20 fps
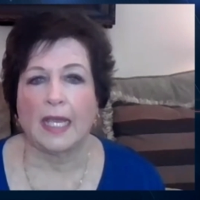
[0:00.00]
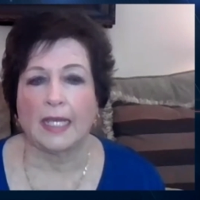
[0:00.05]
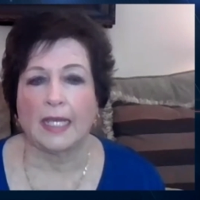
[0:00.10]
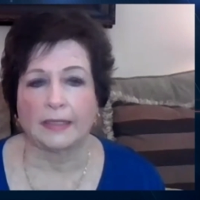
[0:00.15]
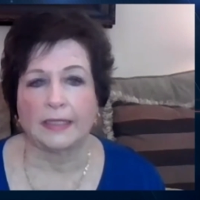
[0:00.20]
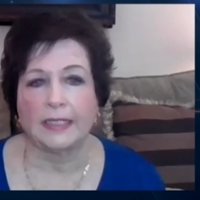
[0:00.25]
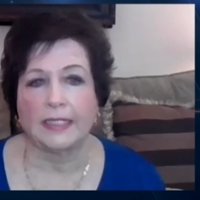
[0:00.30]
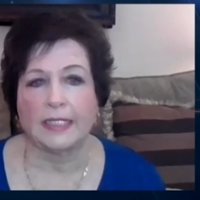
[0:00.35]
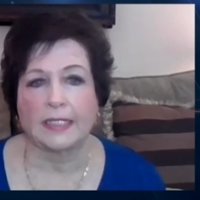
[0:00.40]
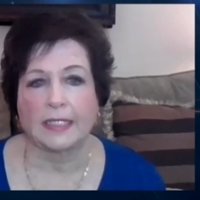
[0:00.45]

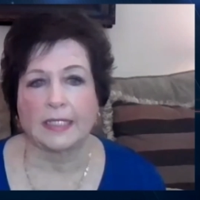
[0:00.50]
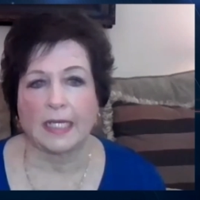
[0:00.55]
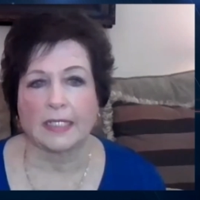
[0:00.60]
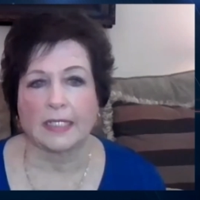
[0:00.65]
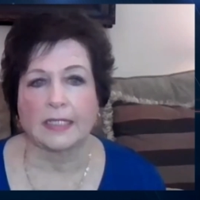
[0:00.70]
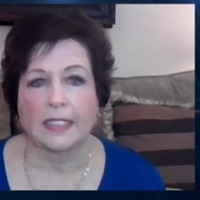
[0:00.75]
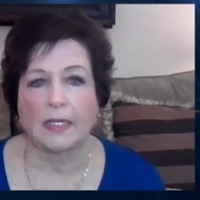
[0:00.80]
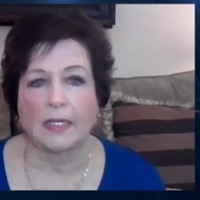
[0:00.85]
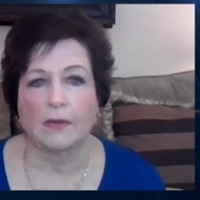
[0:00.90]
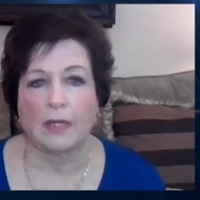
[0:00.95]
At least
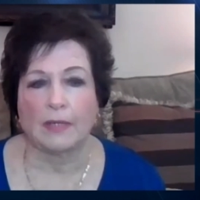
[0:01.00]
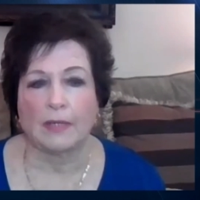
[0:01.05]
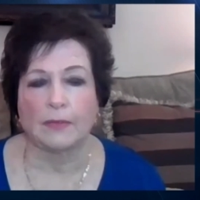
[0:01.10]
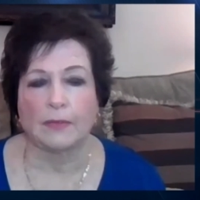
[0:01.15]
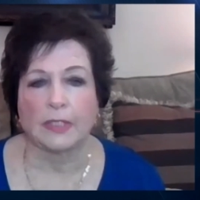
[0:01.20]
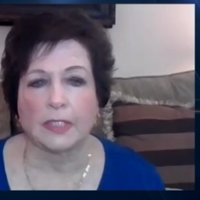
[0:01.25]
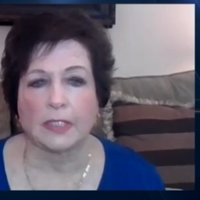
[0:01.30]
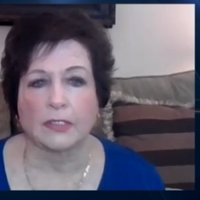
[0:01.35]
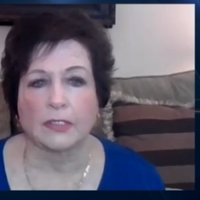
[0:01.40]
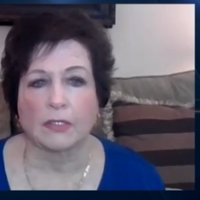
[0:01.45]
that's how I
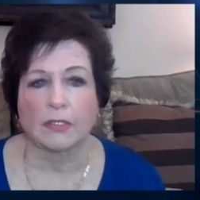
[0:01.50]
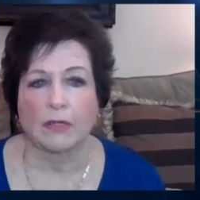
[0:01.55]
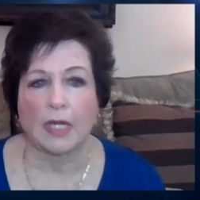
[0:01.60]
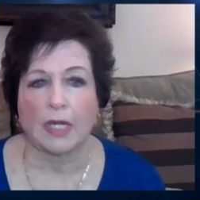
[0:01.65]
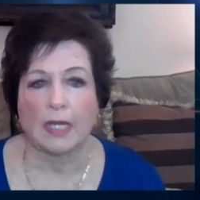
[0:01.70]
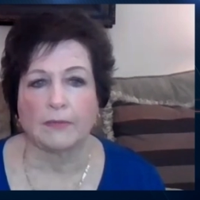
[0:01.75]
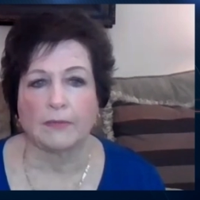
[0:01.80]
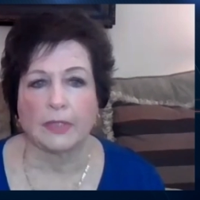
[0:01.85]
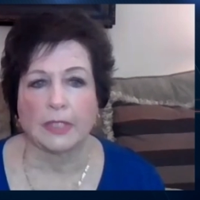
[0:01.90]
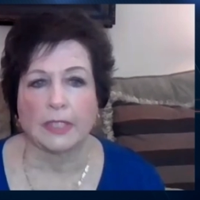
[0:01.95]
would
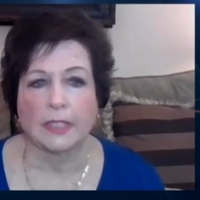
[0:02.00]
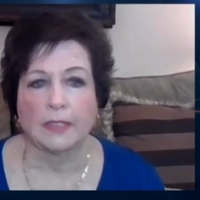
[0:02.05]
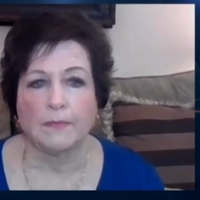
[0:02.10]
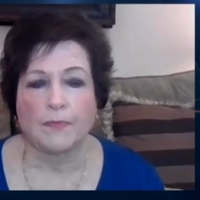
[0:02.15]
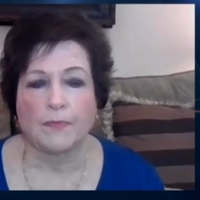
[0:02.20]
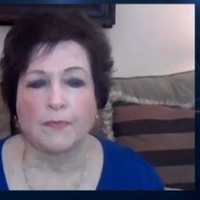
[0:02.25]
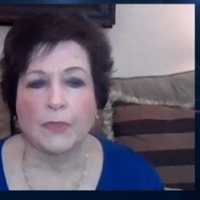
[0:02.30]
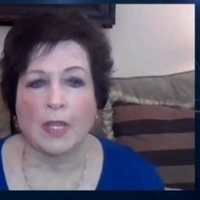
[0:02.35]
describe it.